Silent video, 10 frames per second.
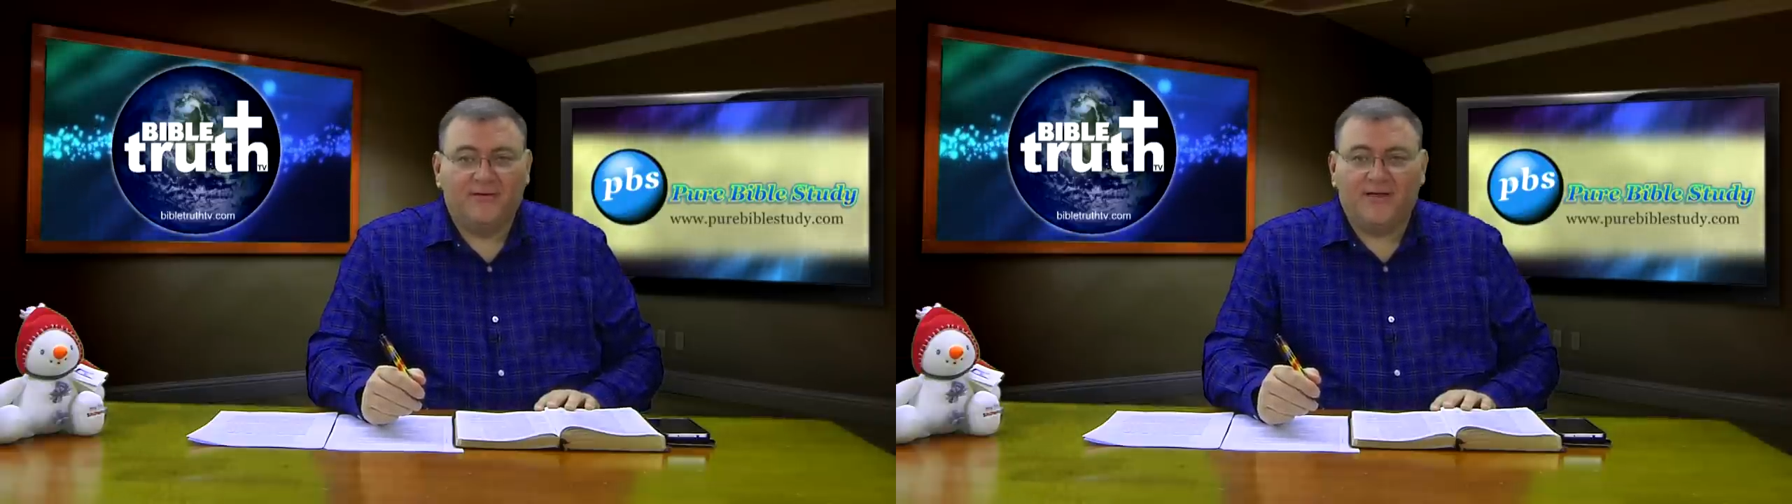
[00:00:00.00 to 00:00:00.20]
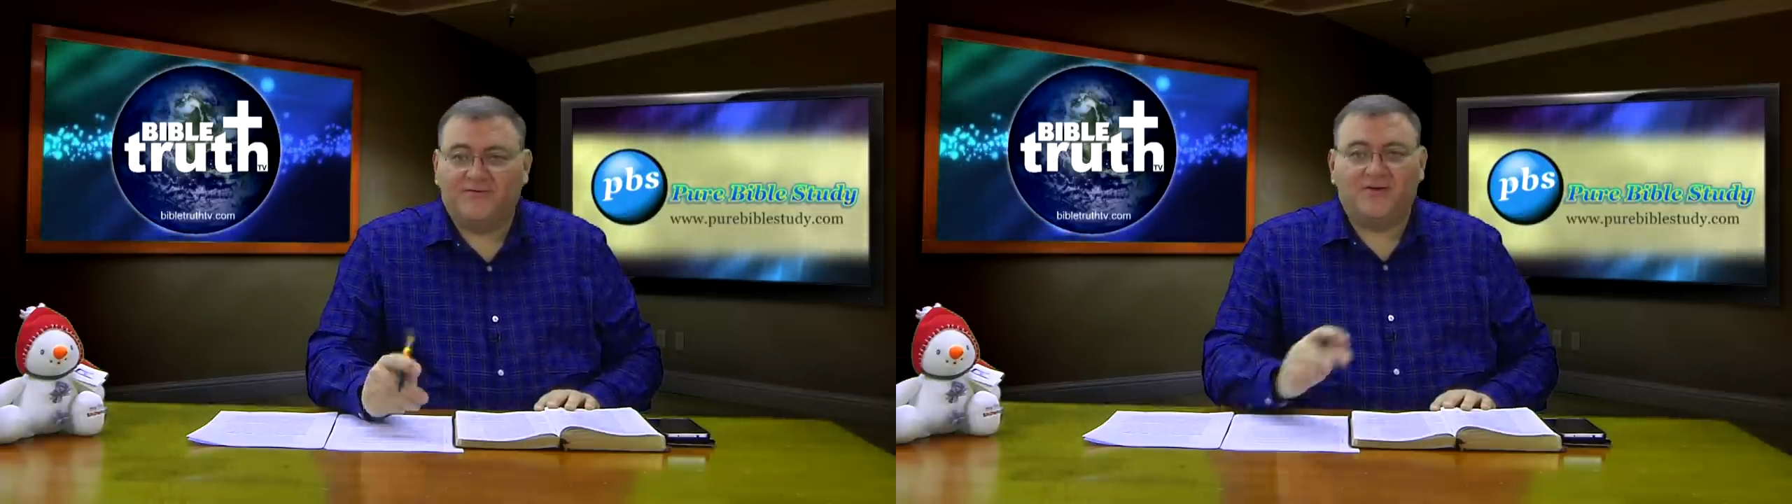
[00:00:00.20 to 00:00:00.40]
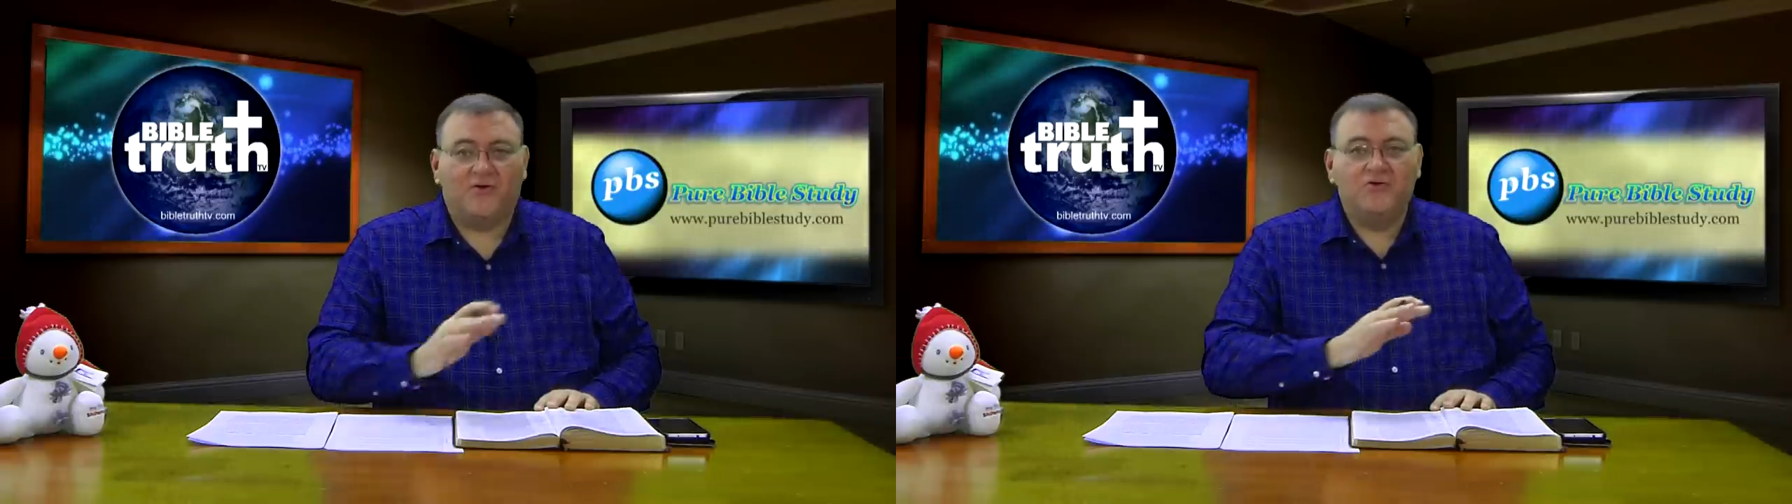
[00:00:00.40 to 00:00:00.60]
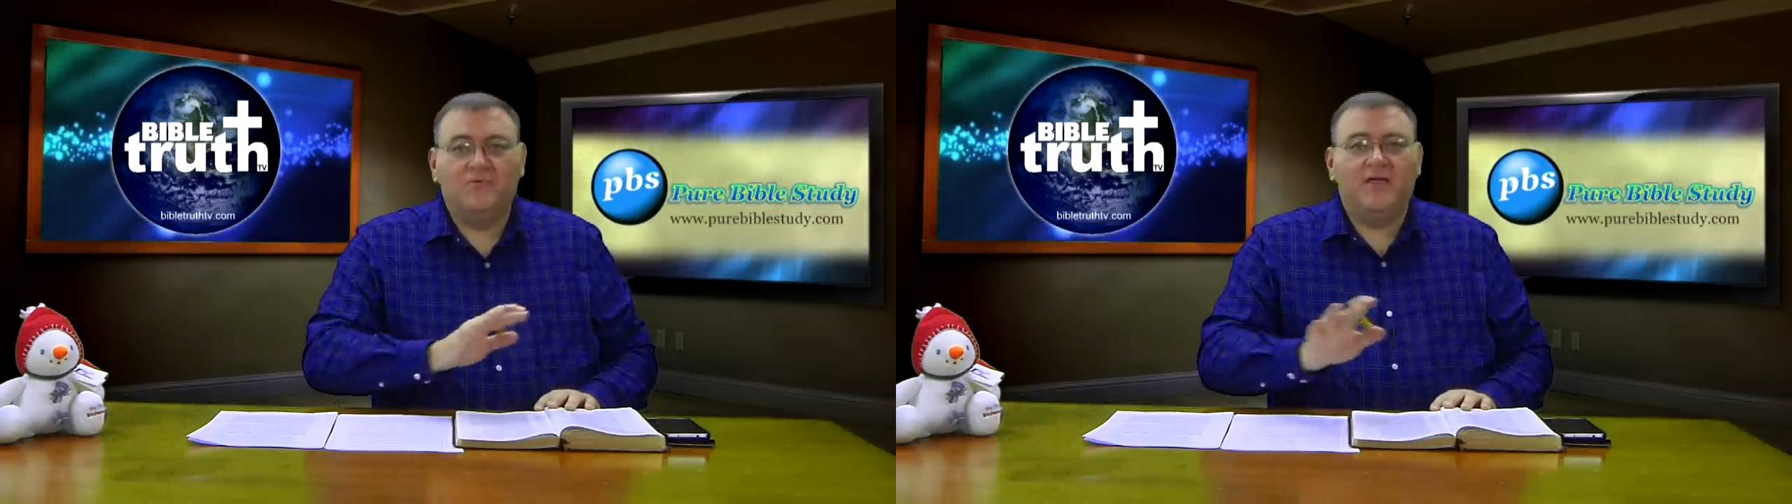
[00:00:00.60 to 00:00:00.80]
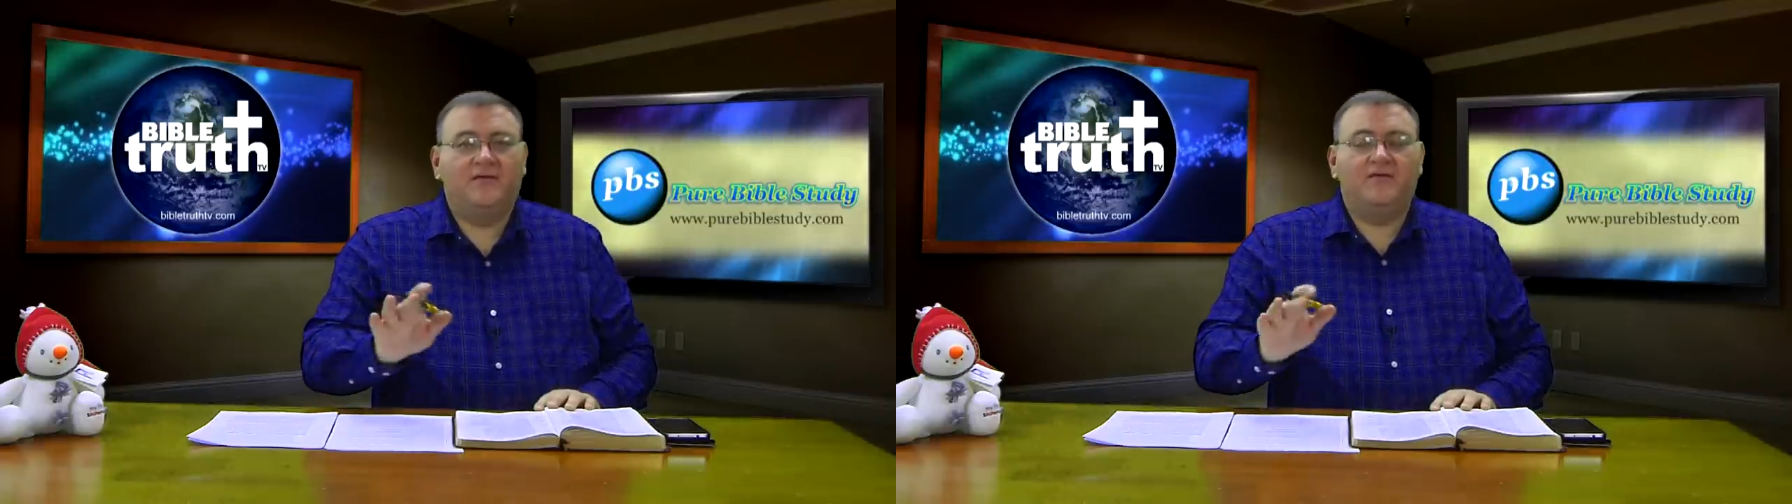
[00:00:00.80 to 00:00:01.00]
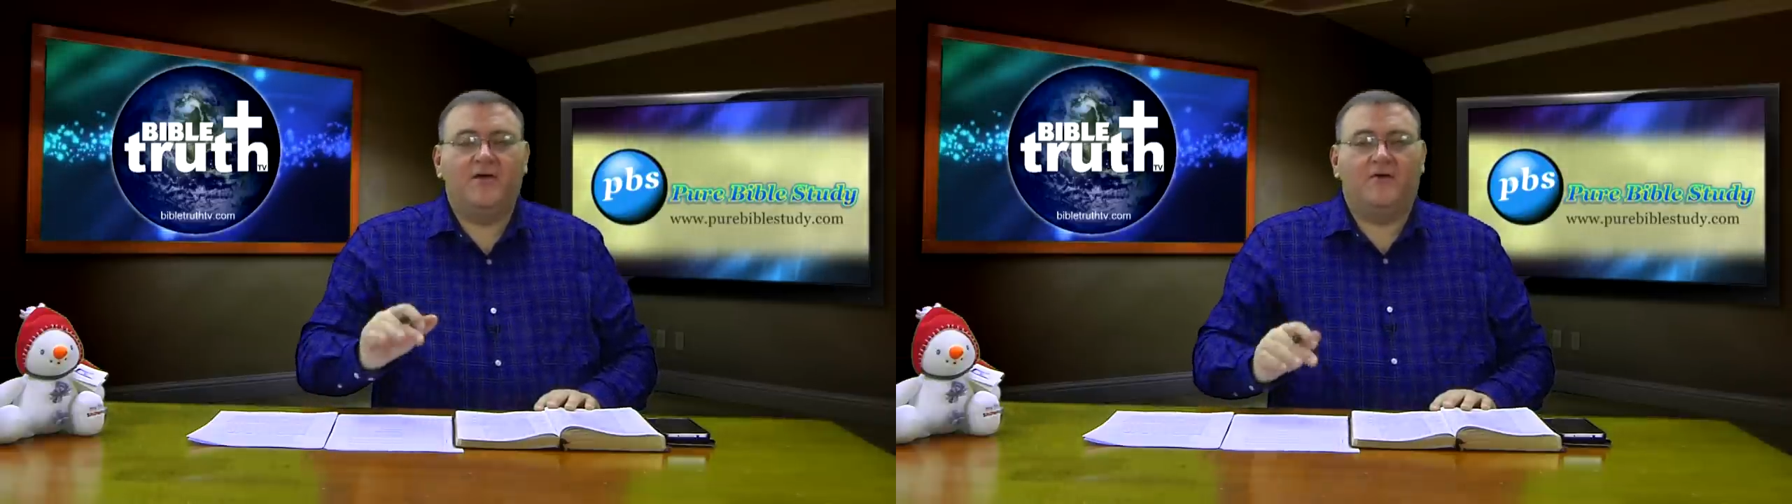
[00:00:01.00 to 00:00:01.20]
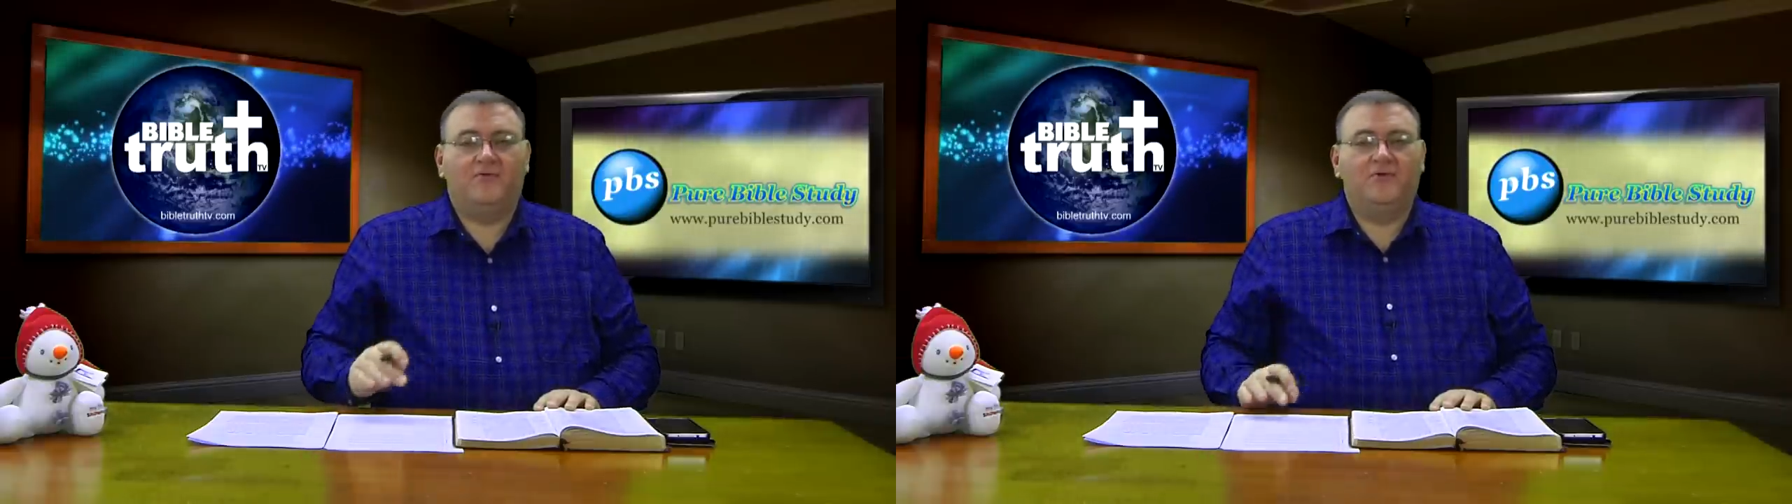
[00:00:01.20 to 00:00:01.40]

That's all you need to know.